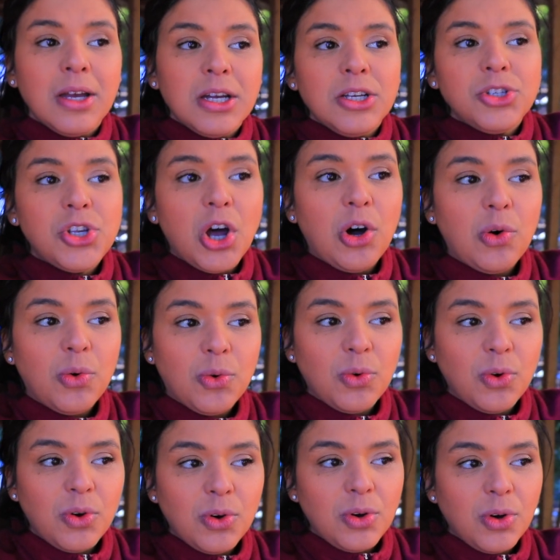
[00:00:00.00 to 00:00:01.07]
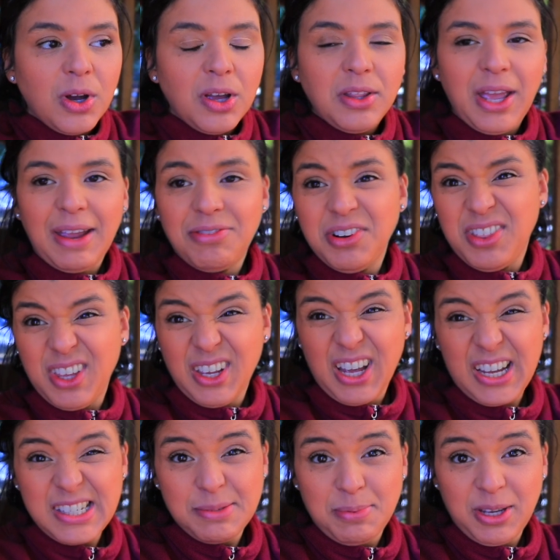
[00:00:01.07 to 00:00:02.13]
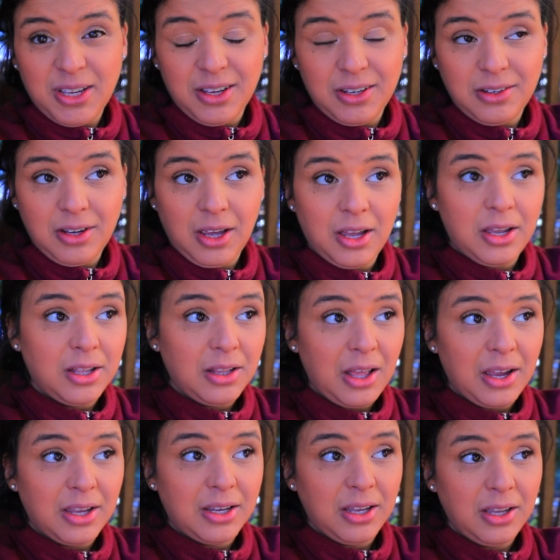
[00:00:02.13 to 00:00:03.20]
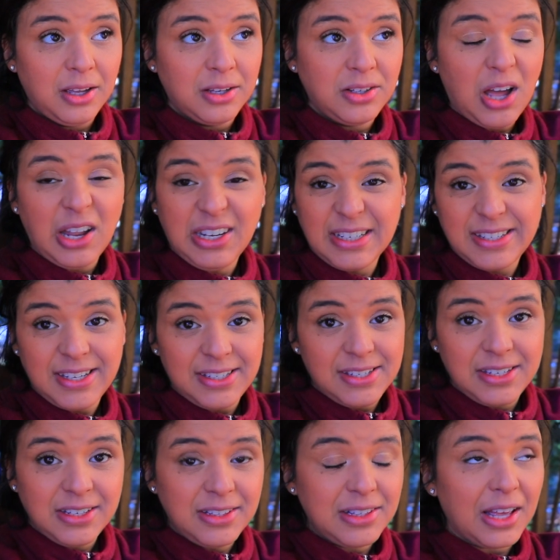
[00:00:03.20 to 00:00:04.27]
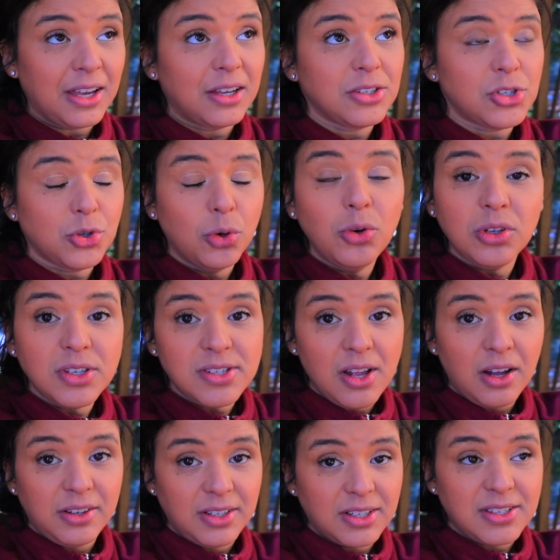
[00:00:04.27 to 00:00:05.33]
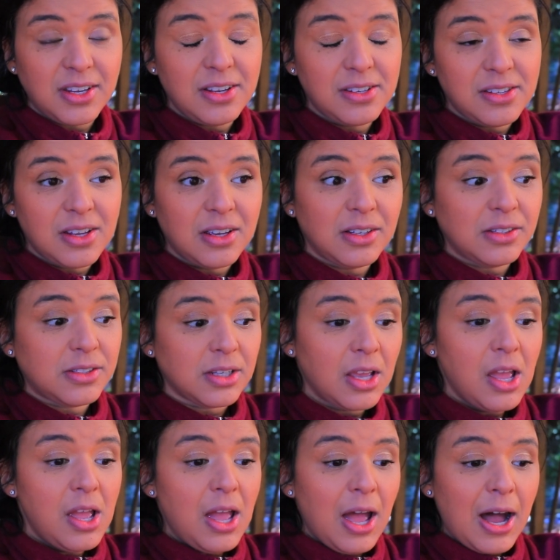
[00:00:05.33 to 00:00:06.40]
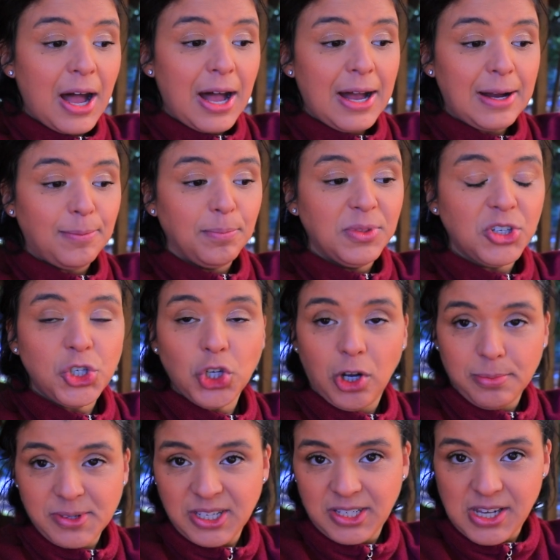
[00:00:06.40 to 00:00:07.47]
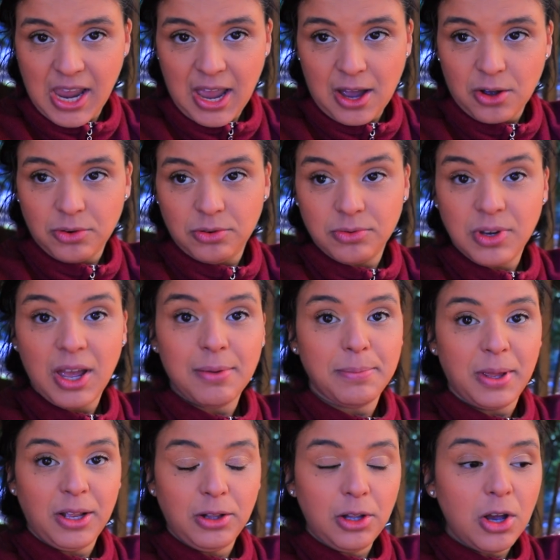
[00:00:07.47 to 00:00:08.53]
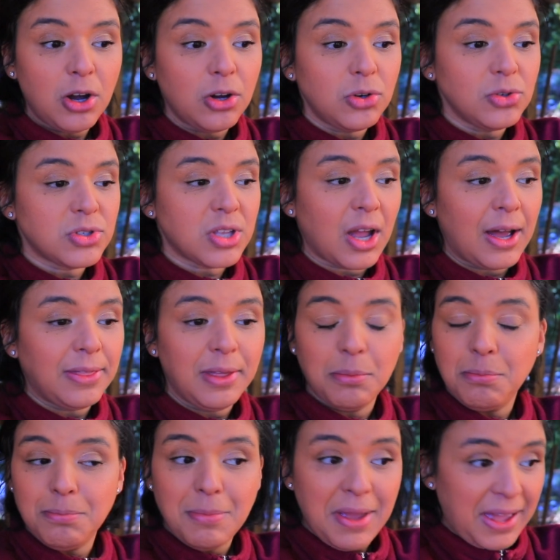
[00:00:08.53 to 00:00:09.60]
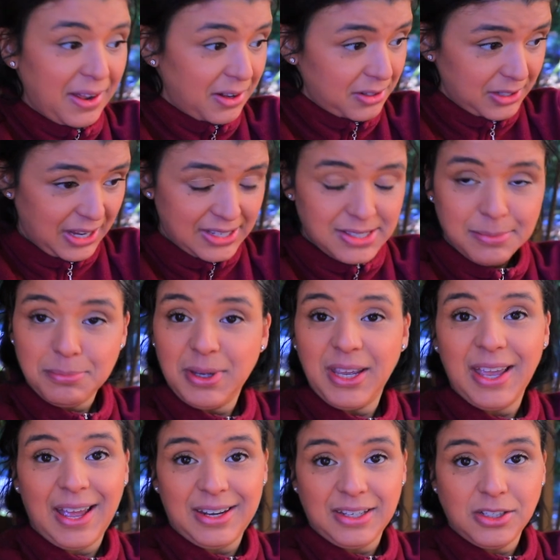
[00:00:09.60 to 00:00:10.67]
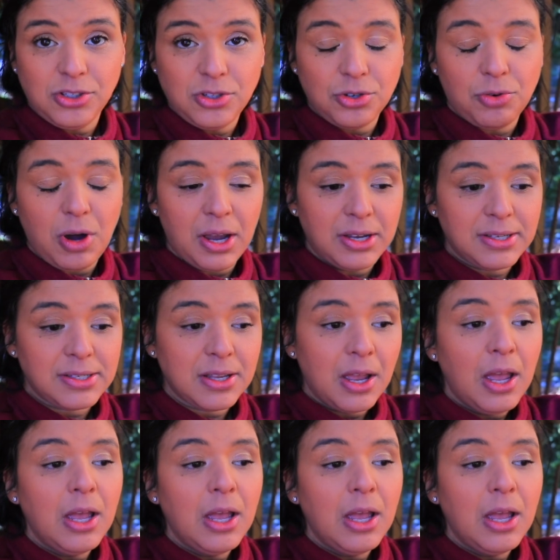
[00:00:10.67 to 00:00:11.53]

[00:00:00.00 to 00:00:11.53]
So everything has been like non-existent like school is non-existent um, the shops in town have been closed uh, the mail hasn't been getting to us